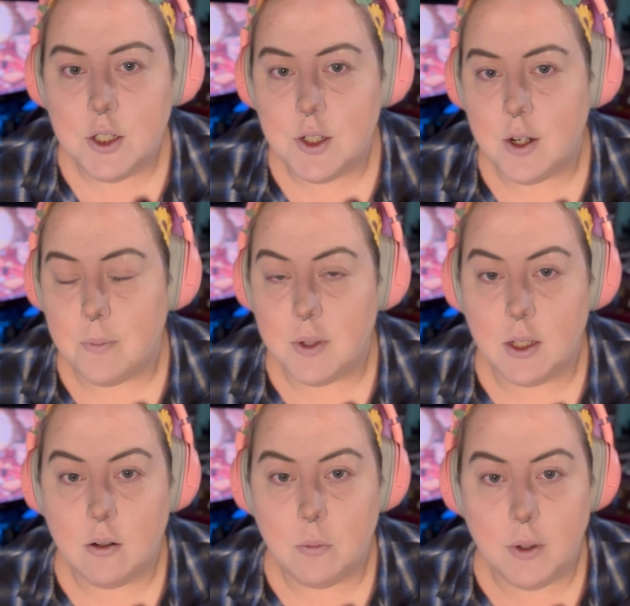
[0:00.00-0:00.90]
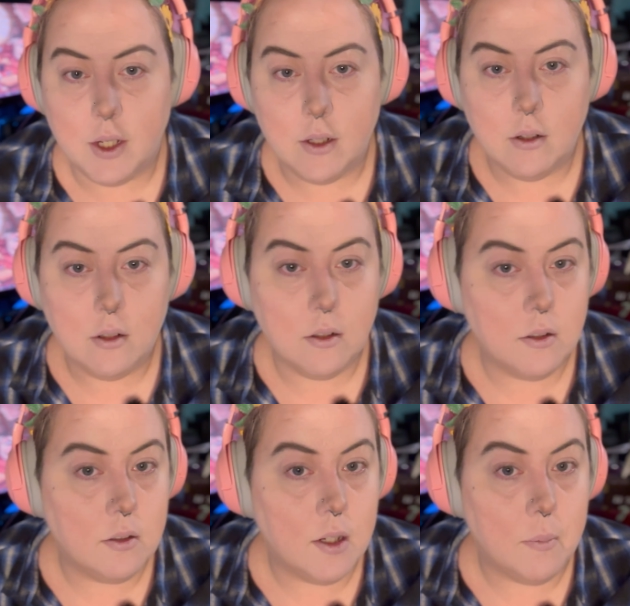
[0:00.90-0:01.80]
zhuzh it up a little bit.
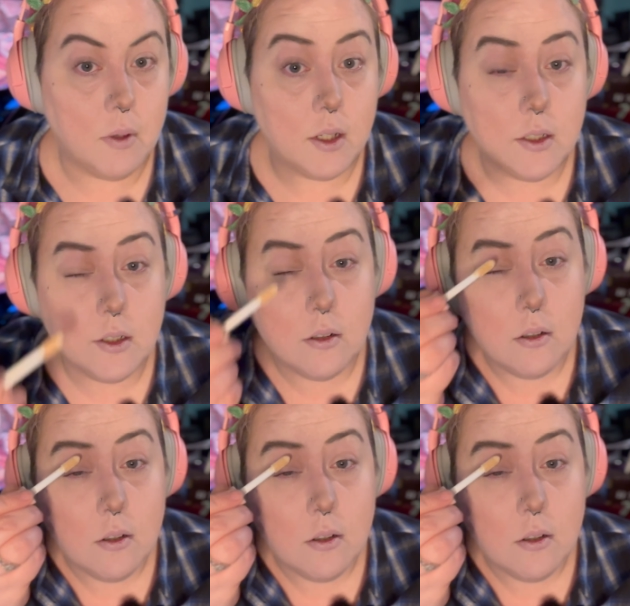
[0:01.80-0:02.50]
Not much.